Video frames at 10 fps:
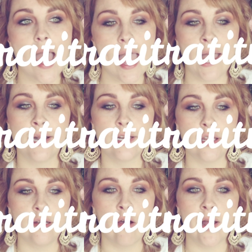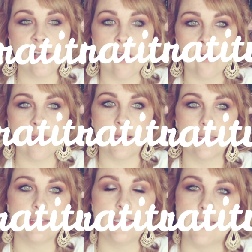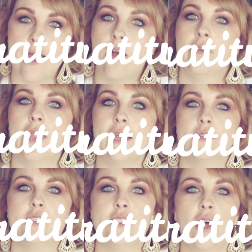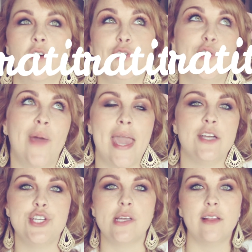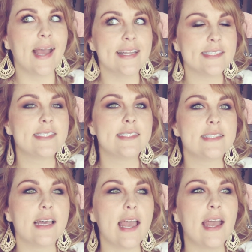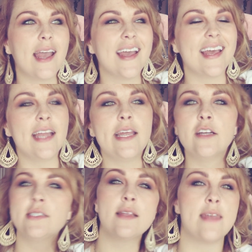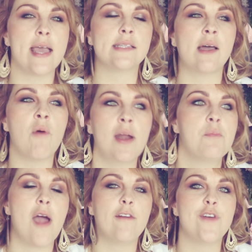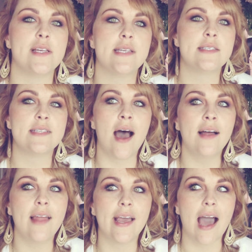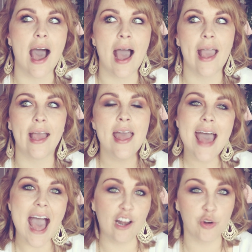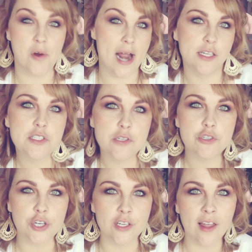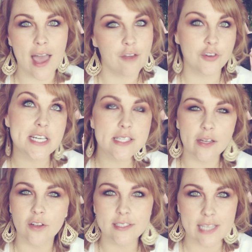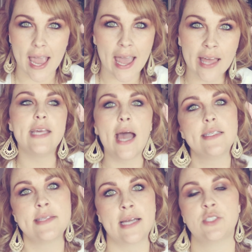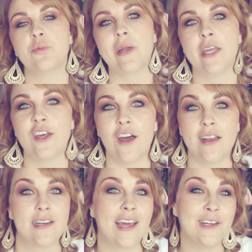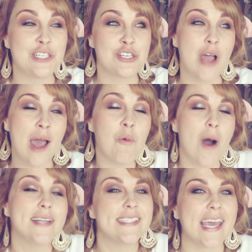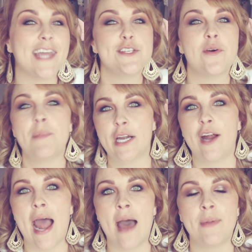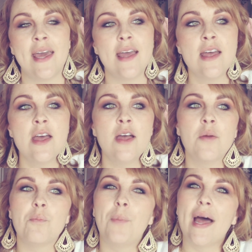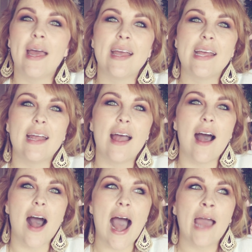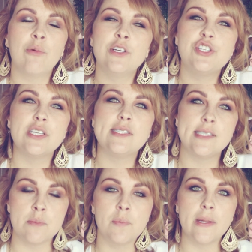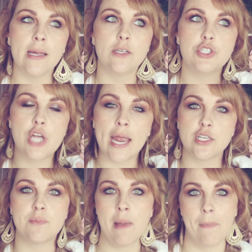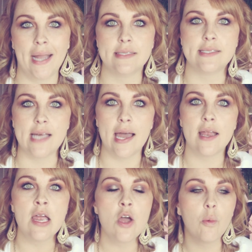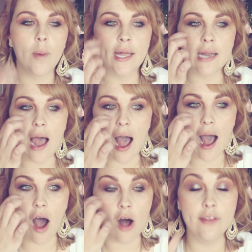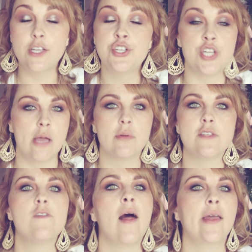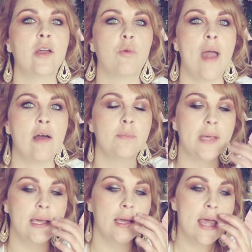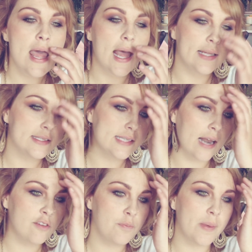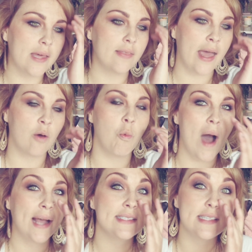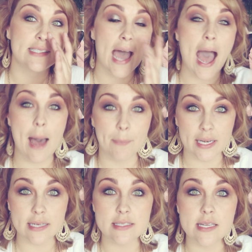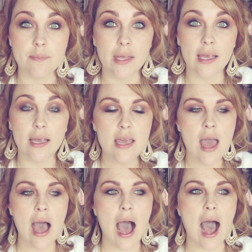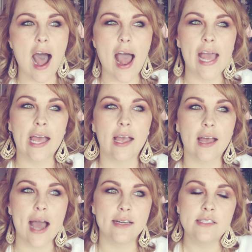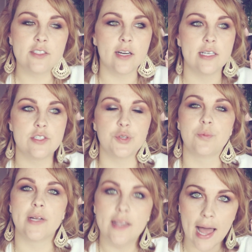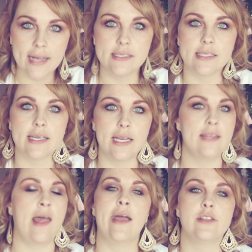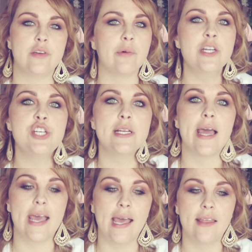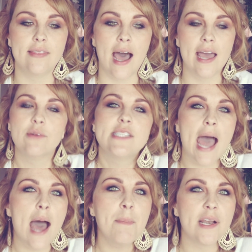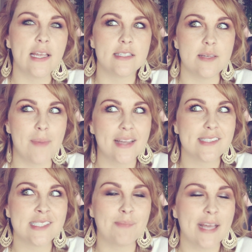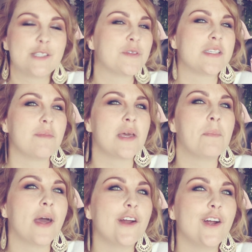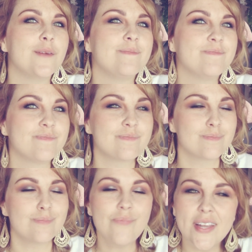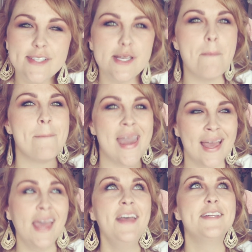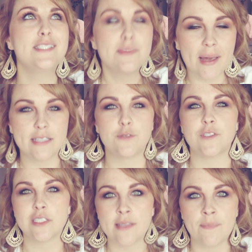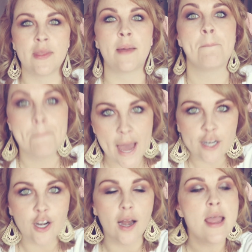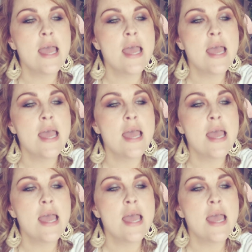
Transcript: And you know, I know that can sound like so new agey. And here's the thing, is I want to preface, it's not like I had a gratitude journal every single day. Yes, that's really good, and I want to get into a better habit, but I would just simply change my mindset. When all this shit was falling around me, instead of being like, why is this happening to me? I kind of started to realize, and getting that intuition hit, that it was happening to make space for something better. To make space for something better.